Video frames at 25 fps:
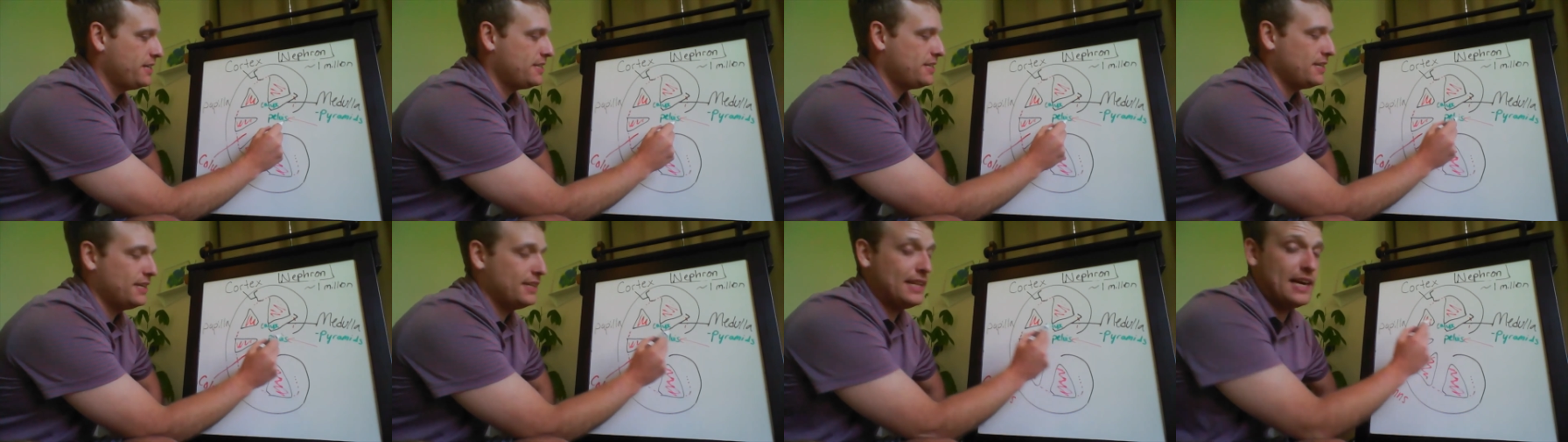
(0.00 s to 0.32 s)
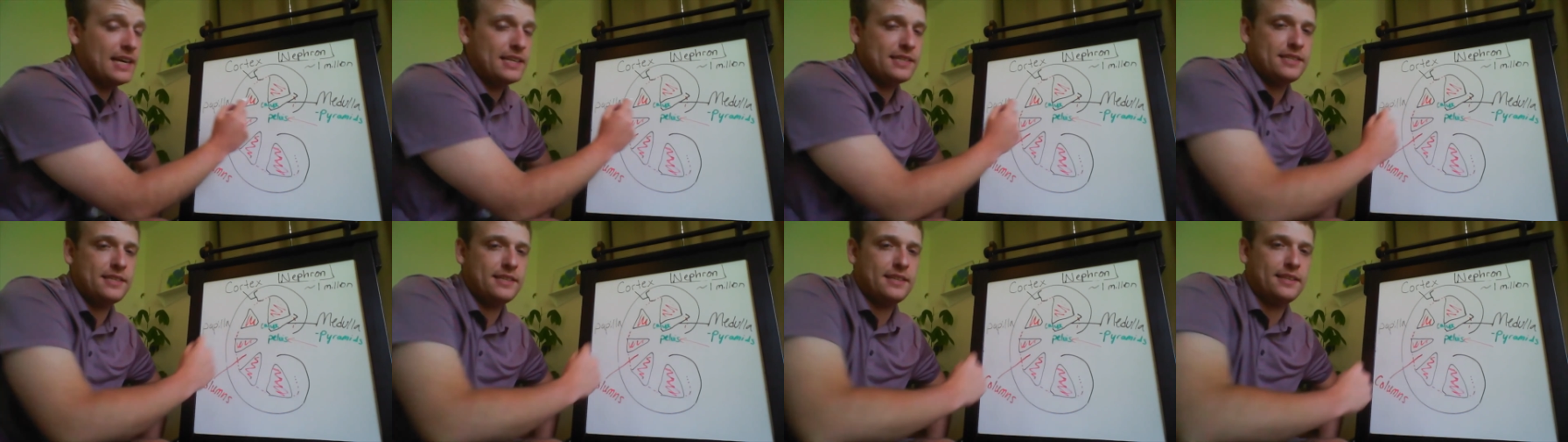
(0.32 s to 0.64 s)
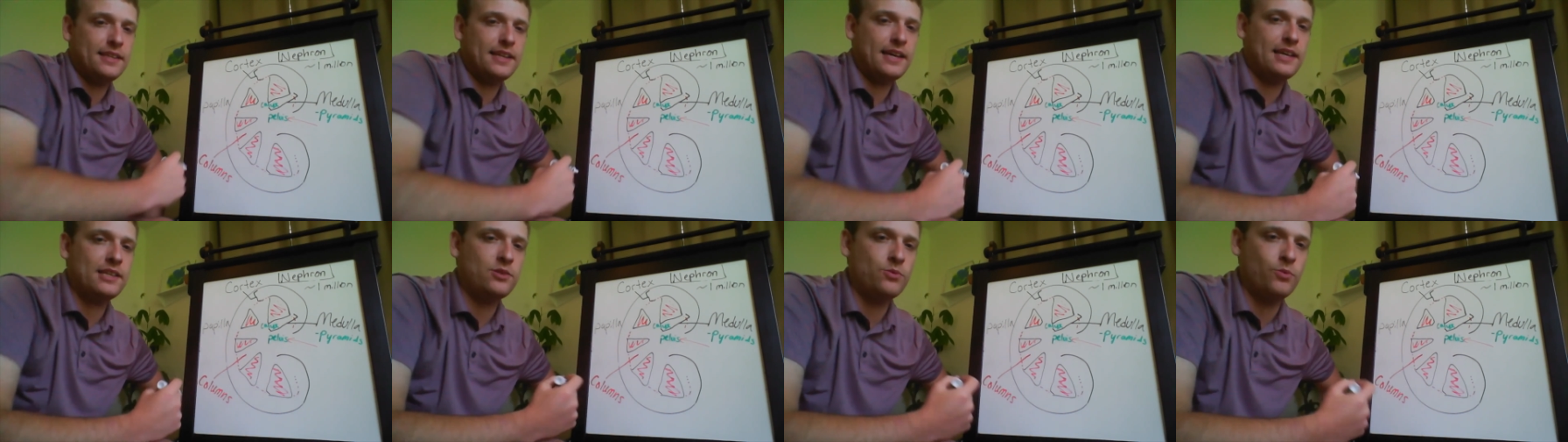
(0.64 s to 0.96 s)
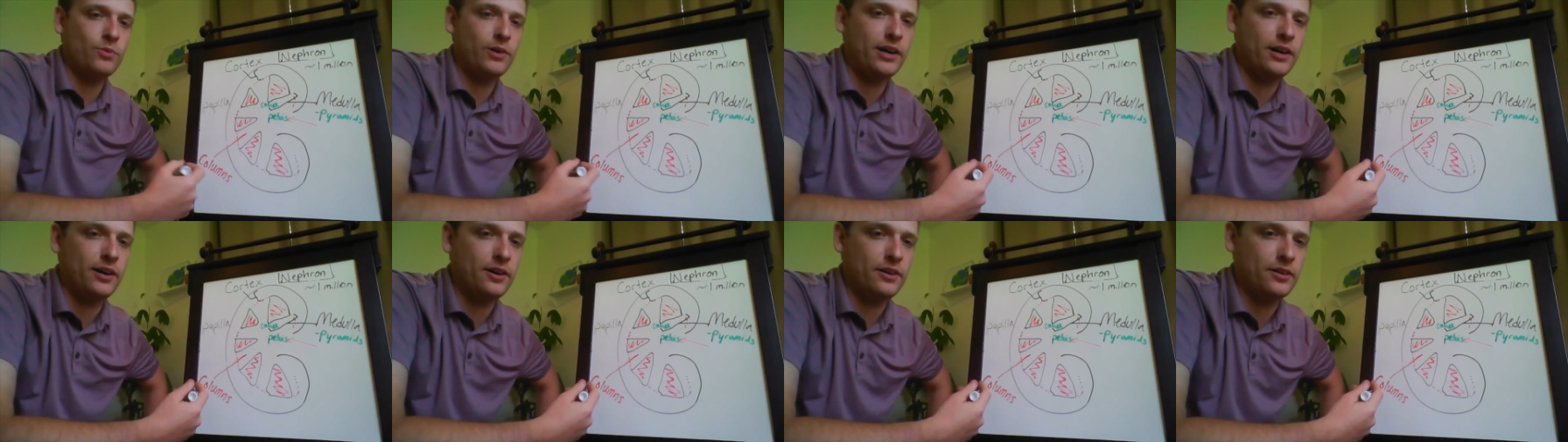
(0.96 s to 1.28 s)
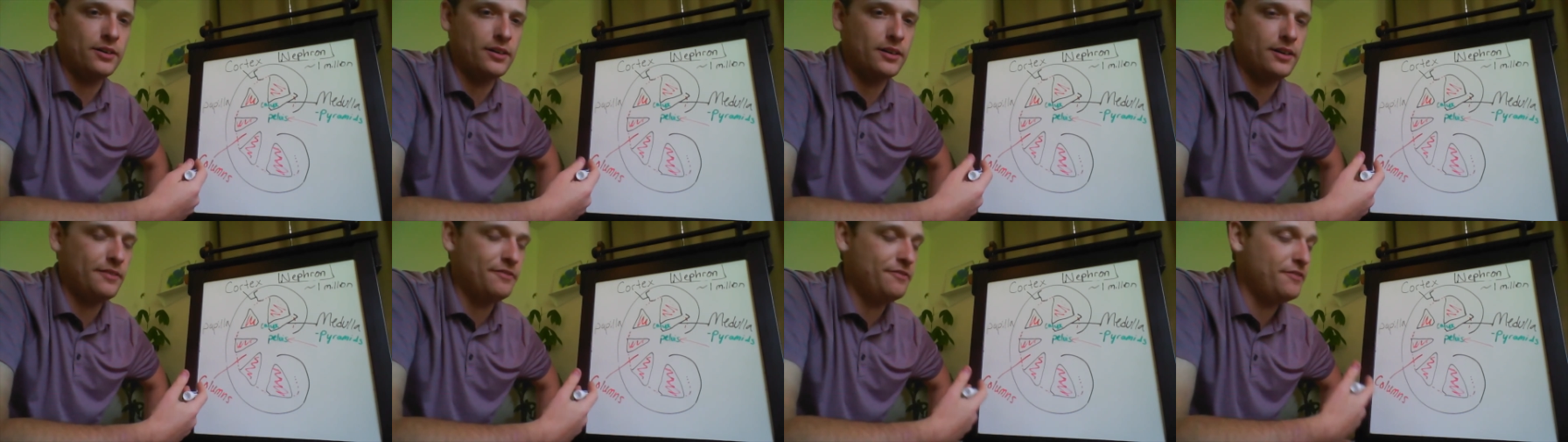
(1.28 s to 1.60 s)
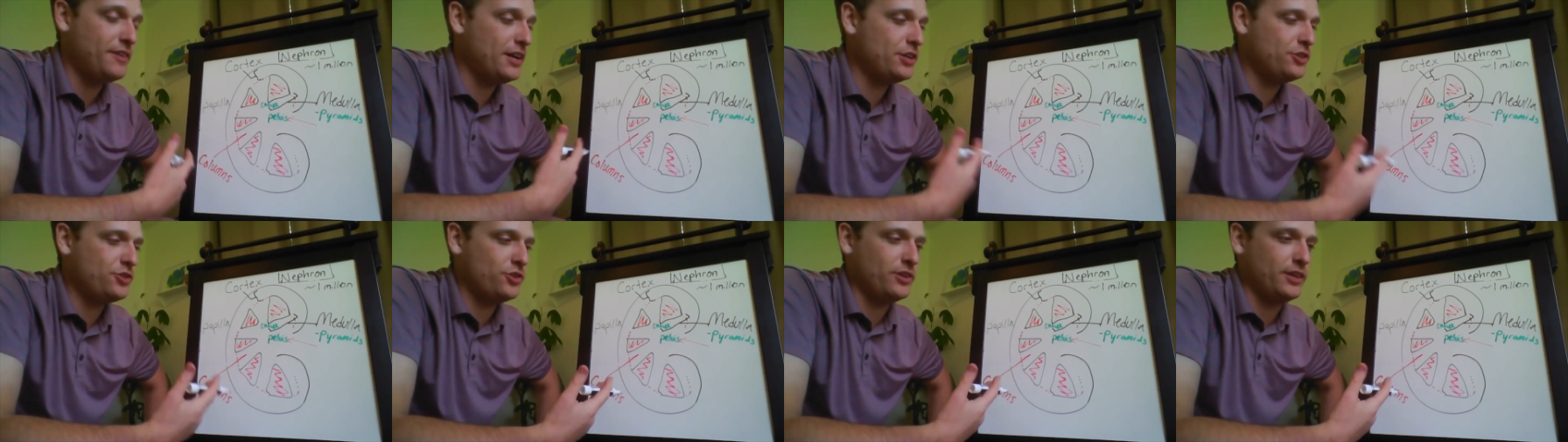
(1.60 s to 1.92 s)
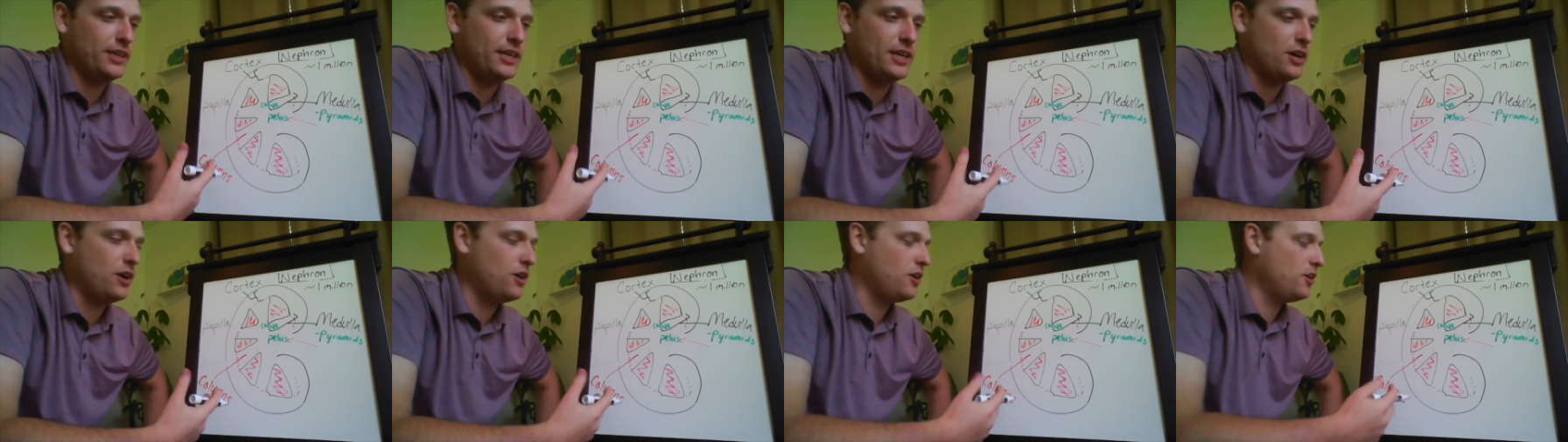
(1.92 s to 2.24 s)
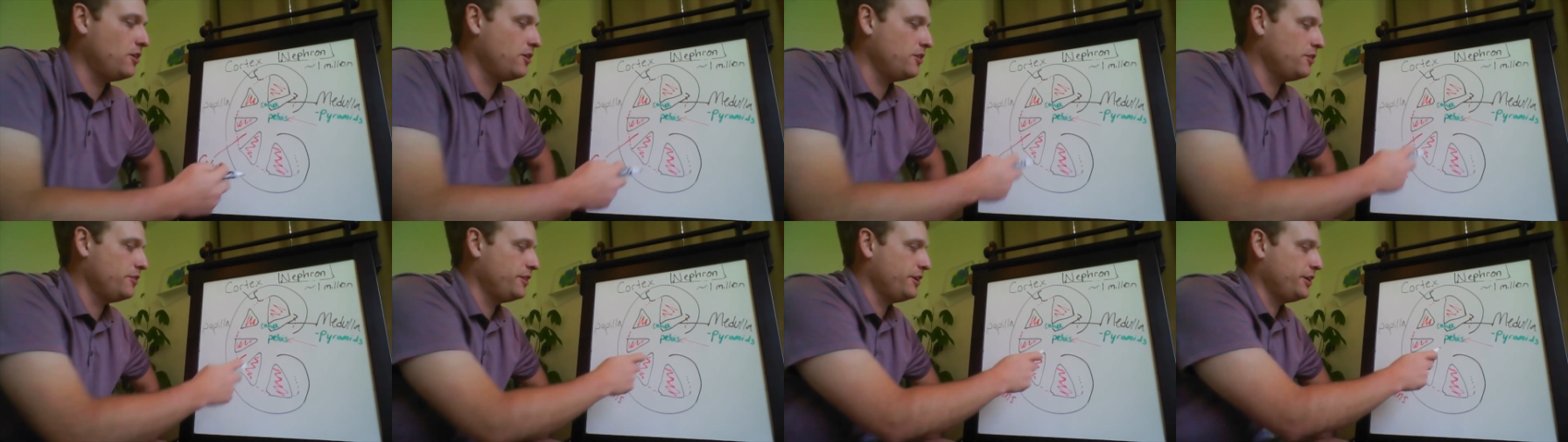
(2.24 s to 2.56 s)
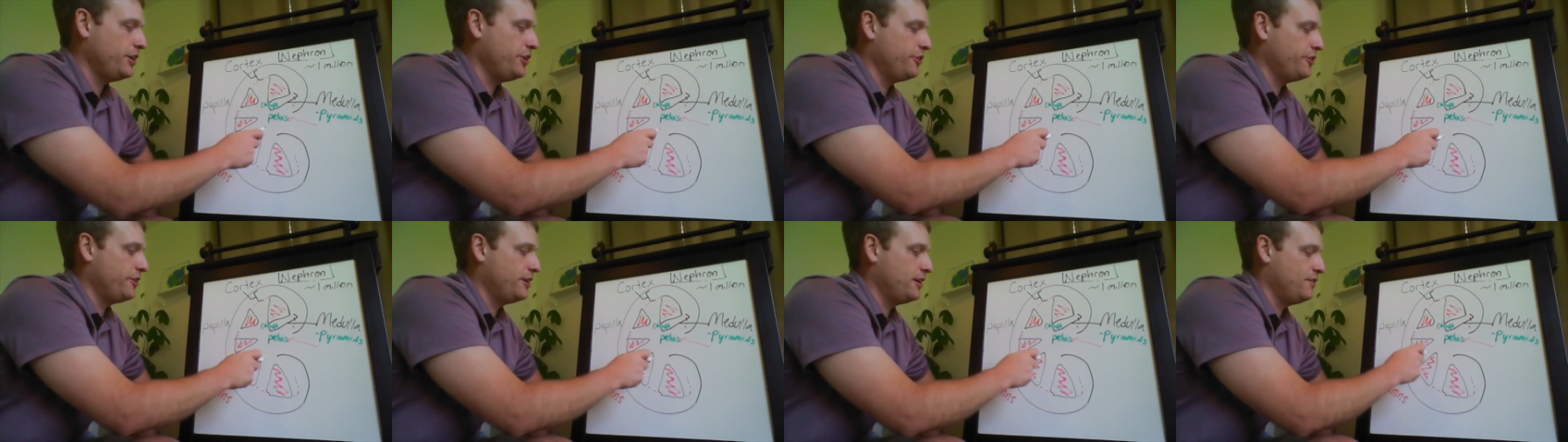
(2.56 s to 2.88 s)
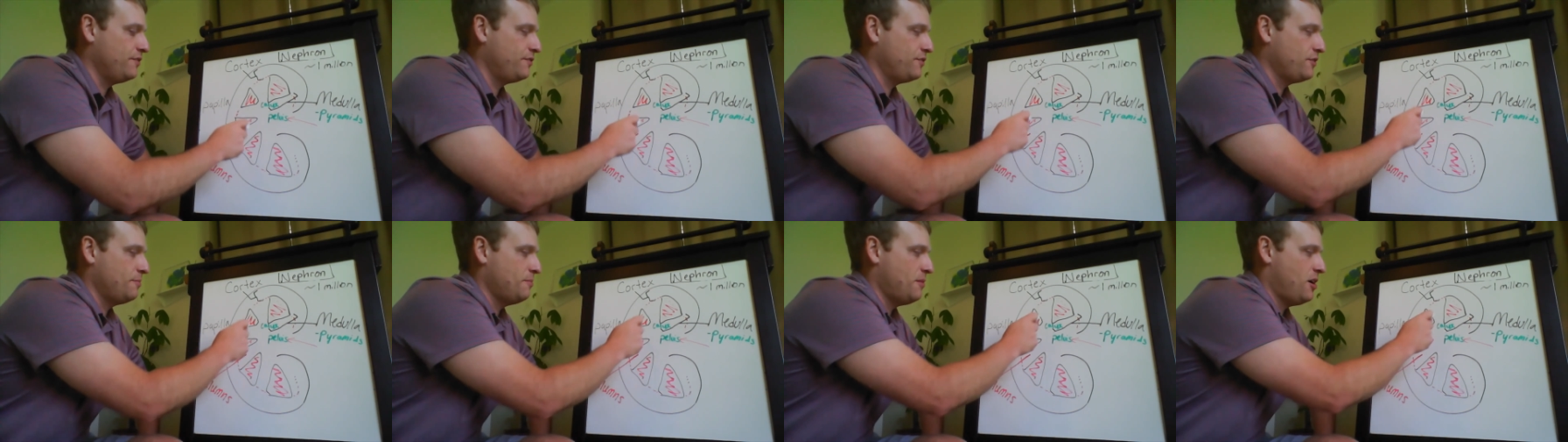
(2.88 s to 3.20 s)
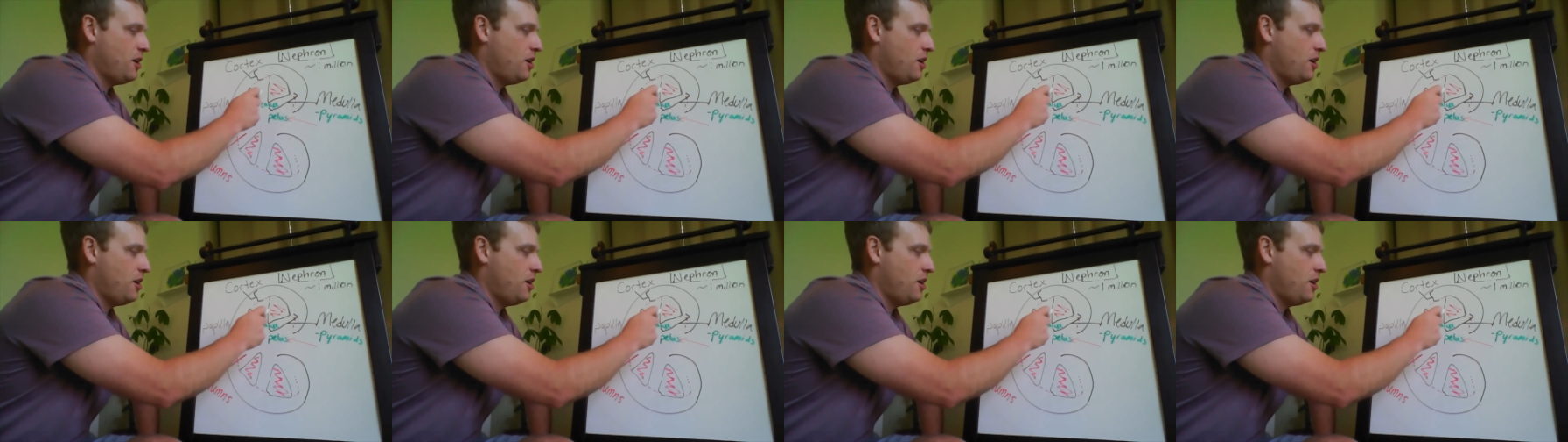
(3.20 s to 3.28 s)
and that's where eventually all the urine from